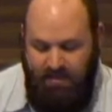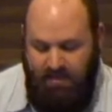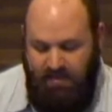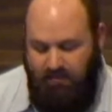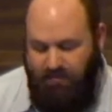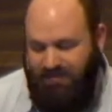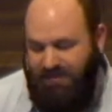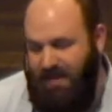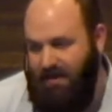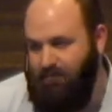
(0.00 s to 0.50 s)

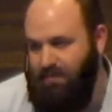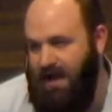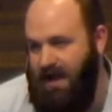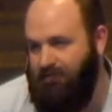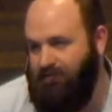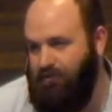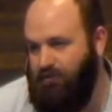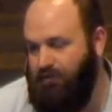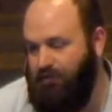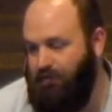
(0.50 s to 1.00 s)
He was named
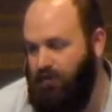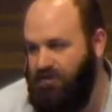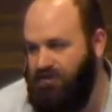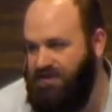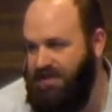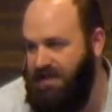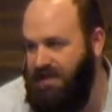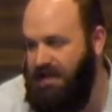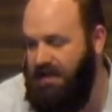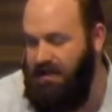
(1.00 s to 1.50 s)
after the first
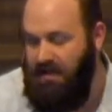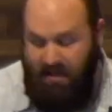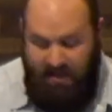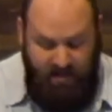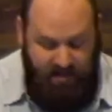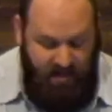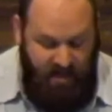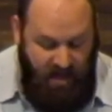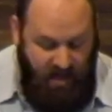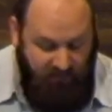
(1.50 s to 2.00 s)
king
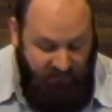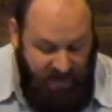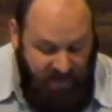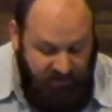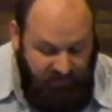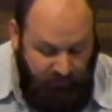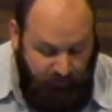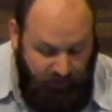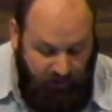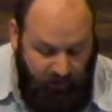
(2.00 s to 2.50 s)
of
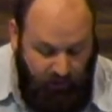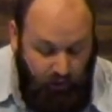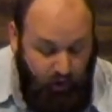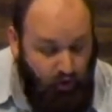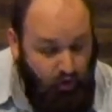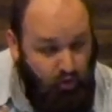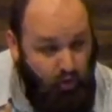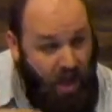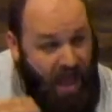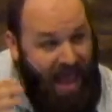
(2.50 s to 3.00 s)
Israel,
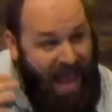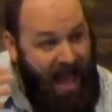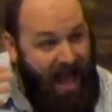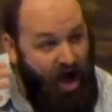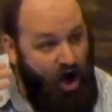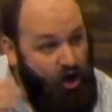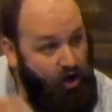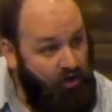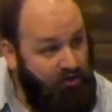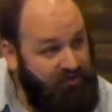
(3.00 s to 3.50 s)
who
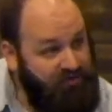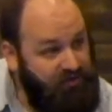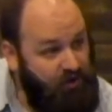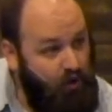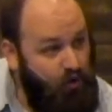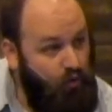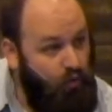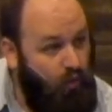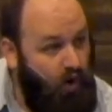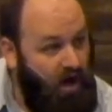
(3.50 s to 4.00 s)

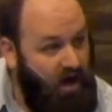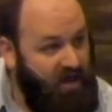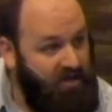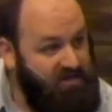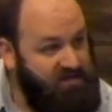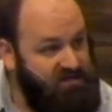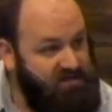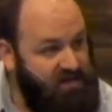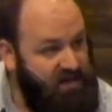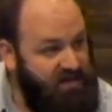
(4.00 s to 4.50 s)
also
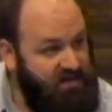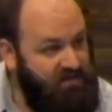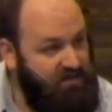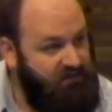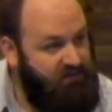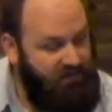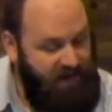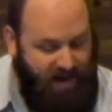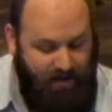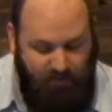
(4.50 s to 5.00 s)
was in the
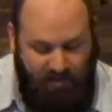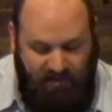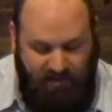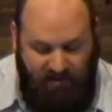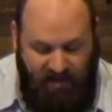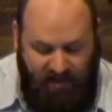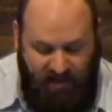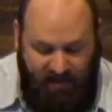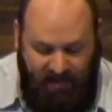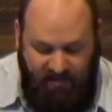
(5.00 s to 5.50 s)
family
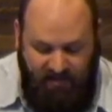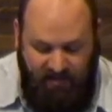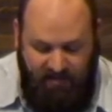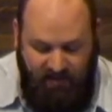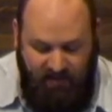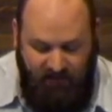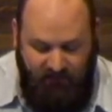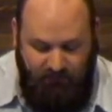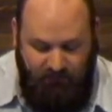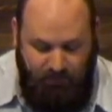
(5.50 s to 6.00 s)
line
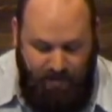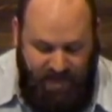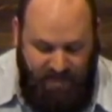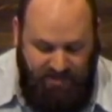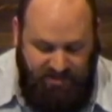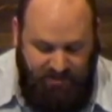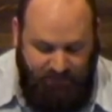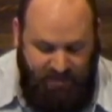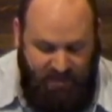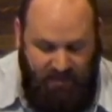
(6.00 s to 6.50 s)
of
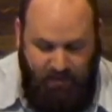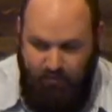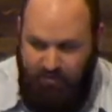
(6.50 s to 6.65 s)
Benjamin.